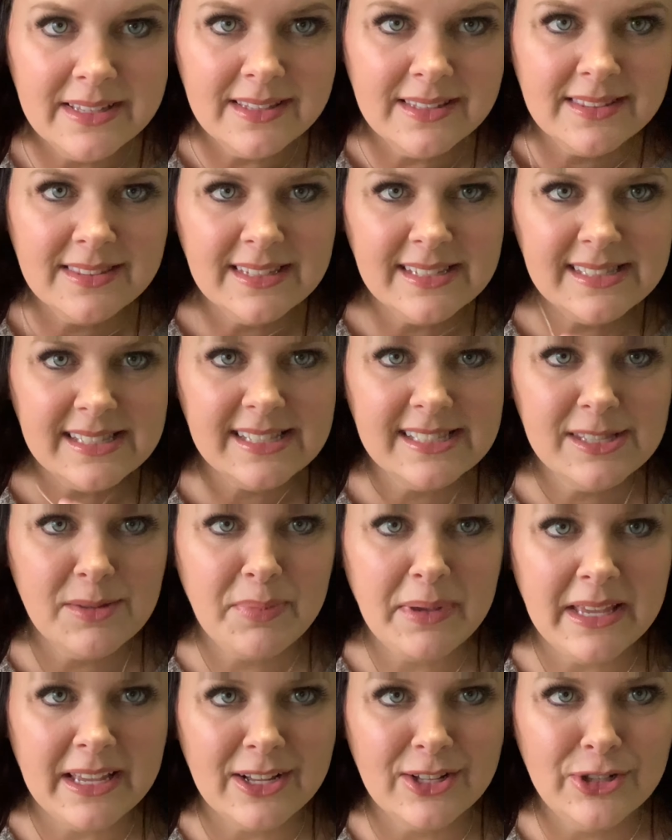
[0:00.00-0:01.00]
This is the
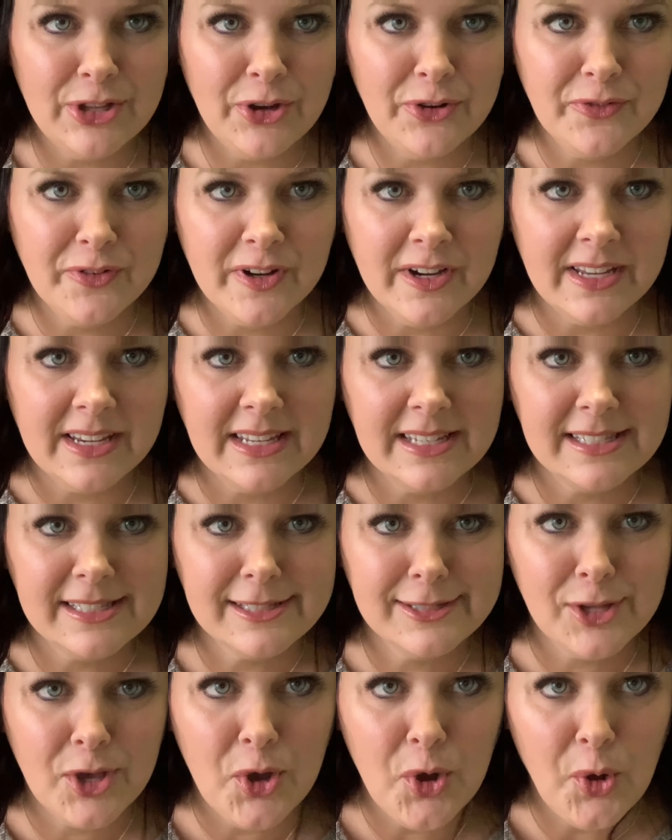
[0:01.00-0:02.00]
pink clover, and it is
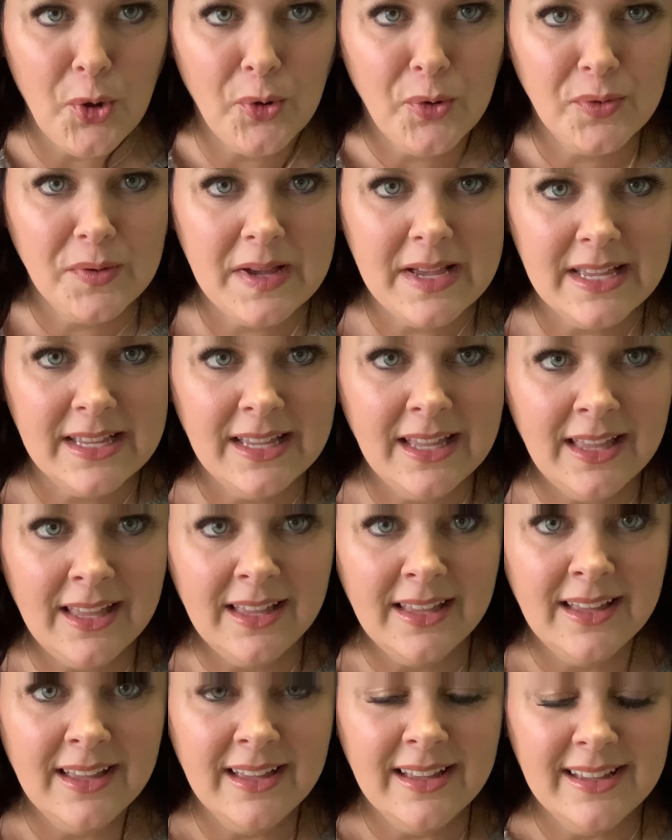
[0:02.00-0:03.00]
so
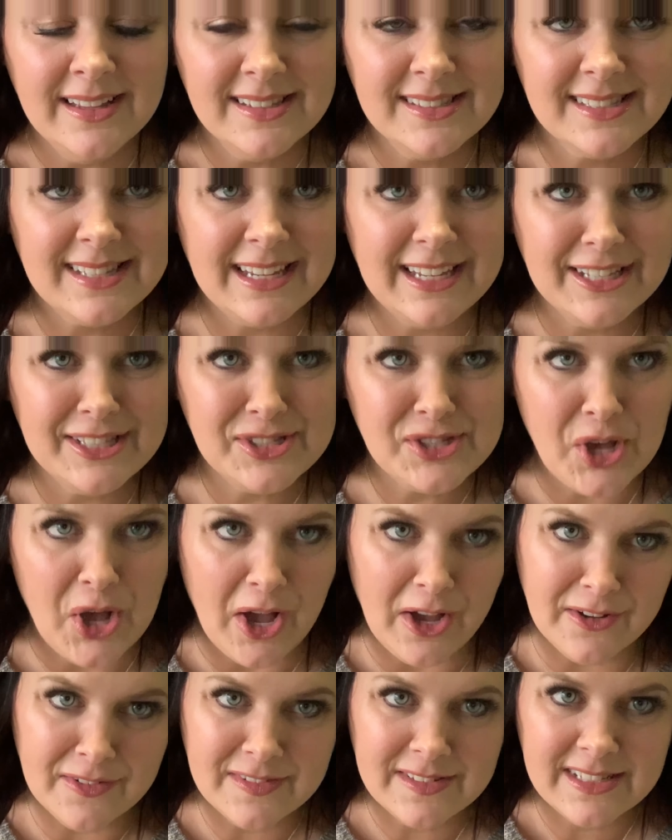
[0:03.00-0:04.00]
stinking
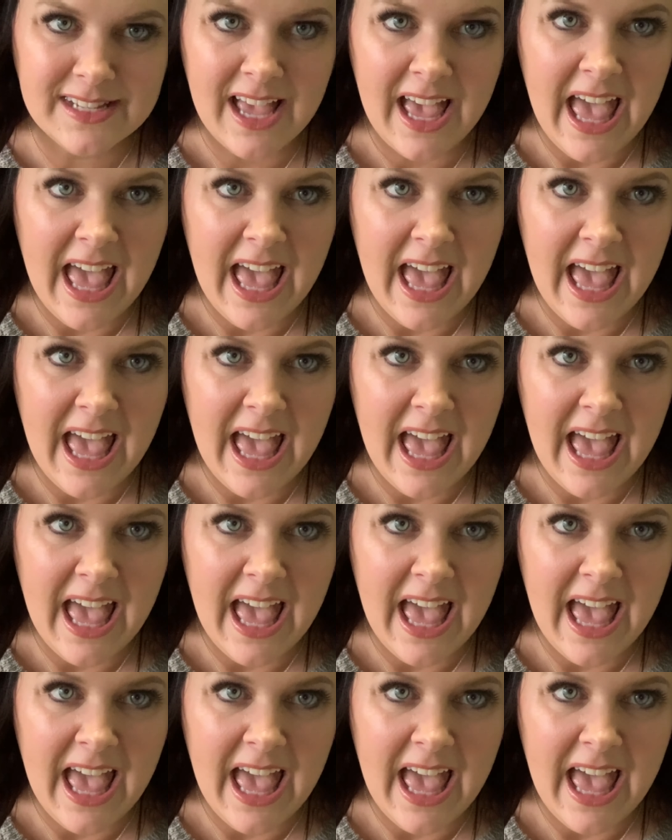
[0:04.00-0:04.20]
soft.